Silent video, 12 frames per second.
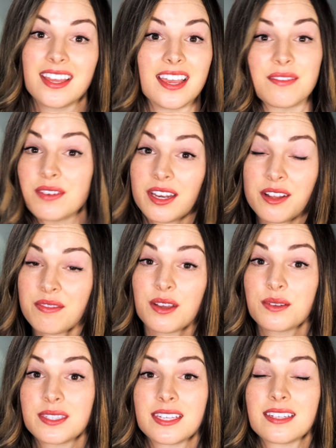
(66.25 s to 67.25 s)
If none of
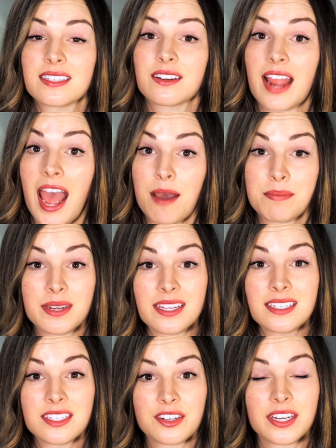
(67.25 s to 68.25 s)
those things are
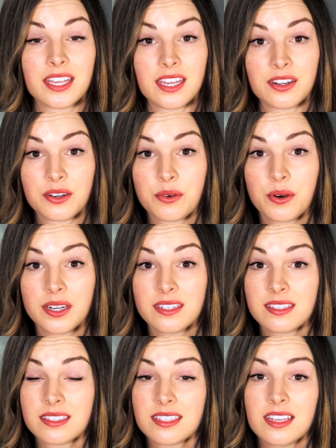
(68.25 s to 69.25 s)
happening during
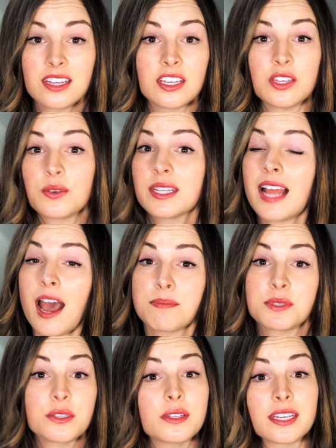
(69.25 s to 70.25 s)
intercourse, you can
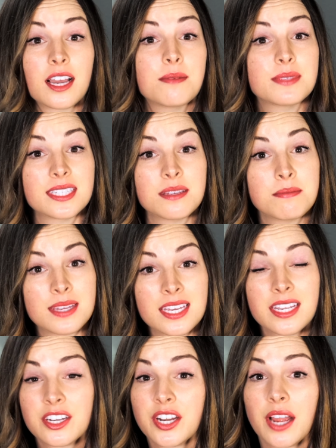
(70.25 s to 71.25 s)
absolutely come see
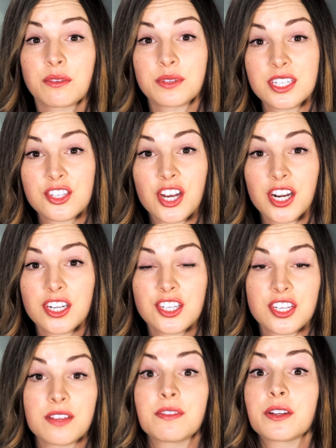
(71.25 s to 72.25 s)
me here at
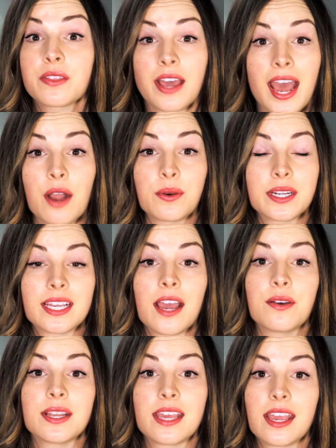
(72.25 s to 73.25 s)
Rechare if you're in the Howard
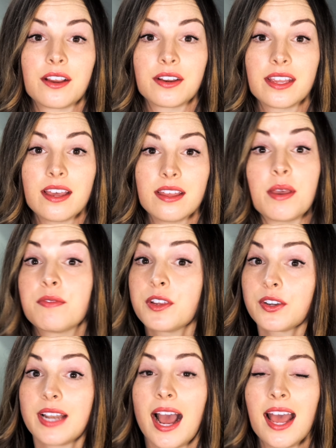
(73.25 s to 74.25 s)
County area. If
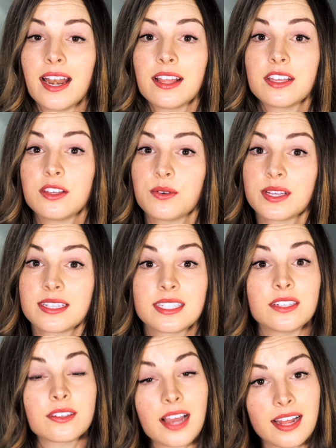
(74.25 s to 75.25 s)
you're not, you can
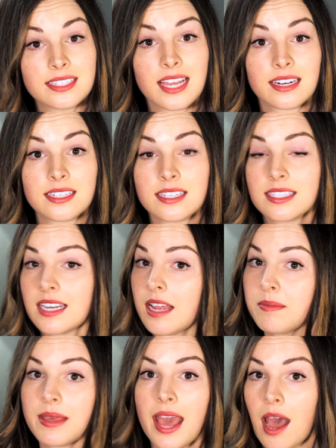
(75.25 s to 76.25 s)
still contact us and
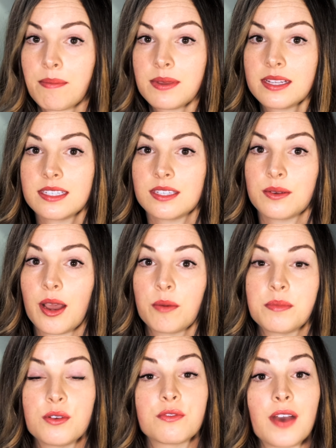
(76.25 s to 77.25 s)
I'd be happy to
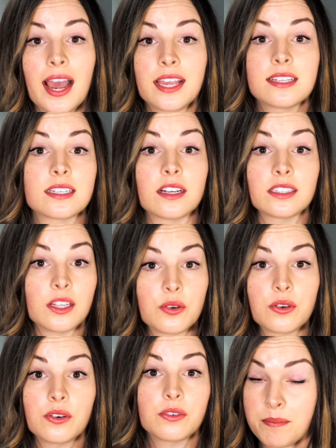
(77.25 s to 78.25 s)
help you find a
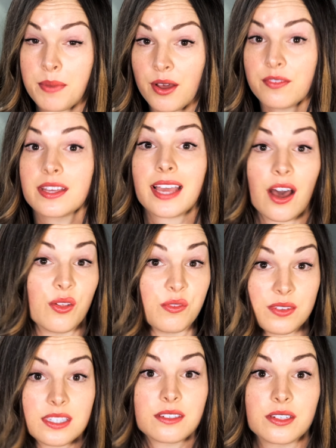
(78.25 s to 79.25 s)
local pelvic health
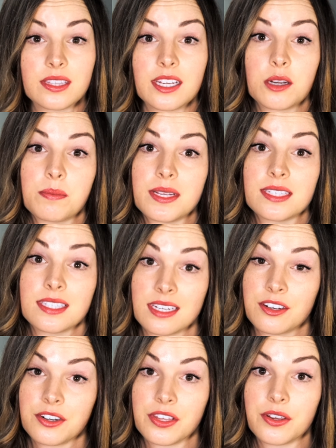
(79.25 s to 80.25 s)
physical therapist
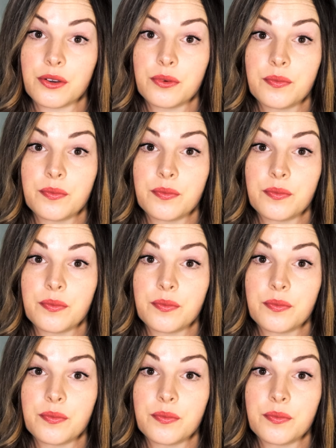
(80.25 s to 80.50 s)
near you.